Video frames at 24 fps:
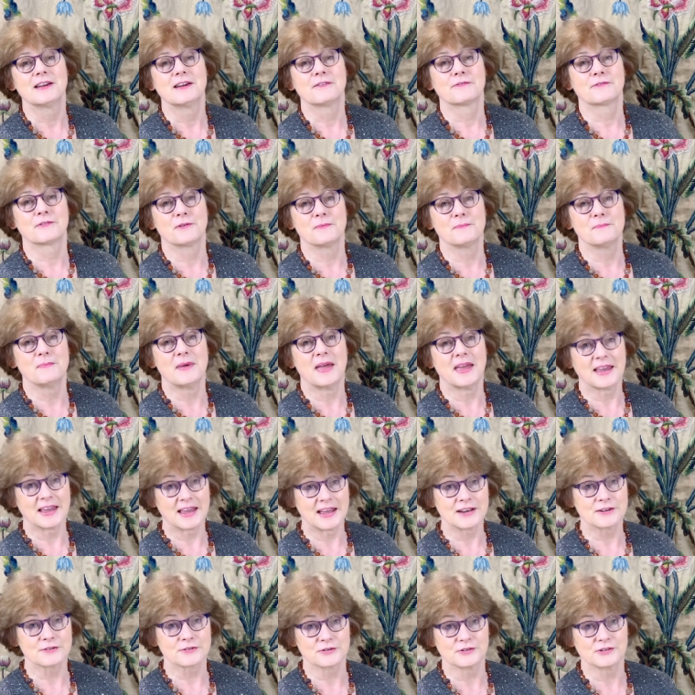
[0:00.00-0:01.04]
from Meg
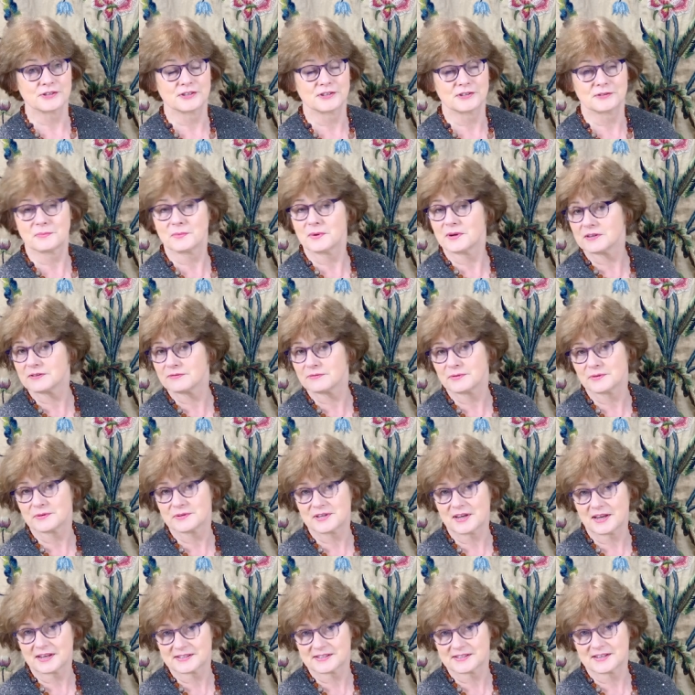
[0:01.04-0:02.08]
Andrews, who's a wonderful
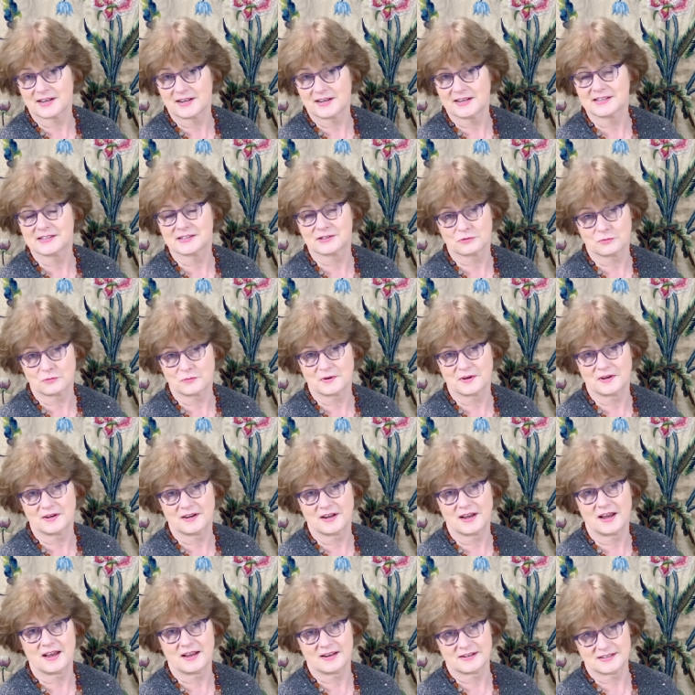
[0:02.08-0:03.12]
textile historian
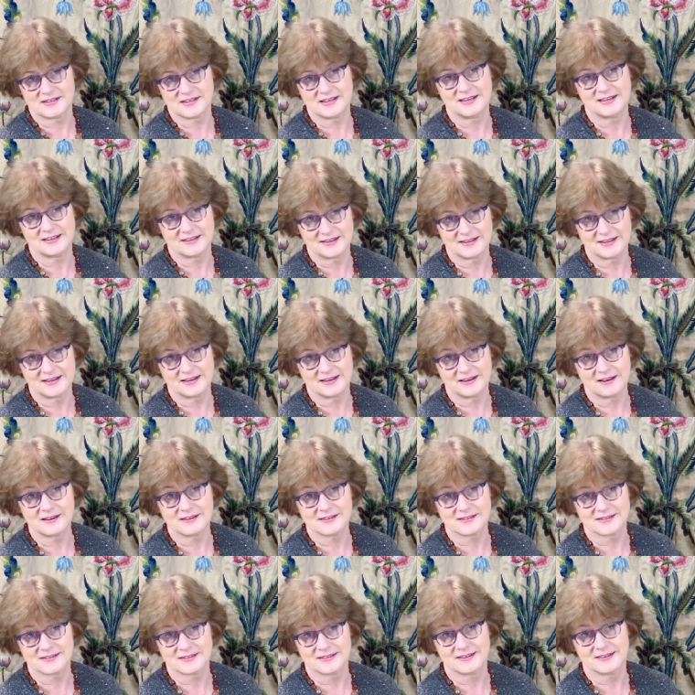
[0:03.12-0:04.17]
and dealer in
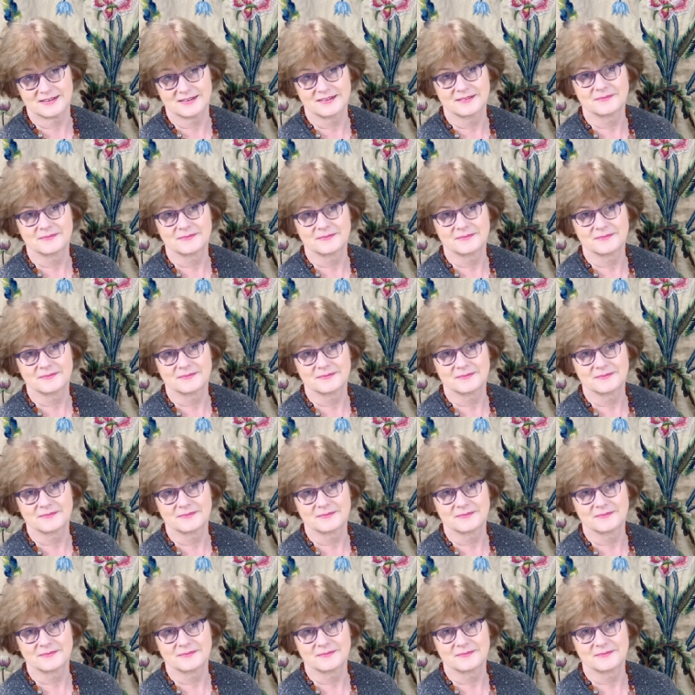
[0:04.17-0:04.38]
London.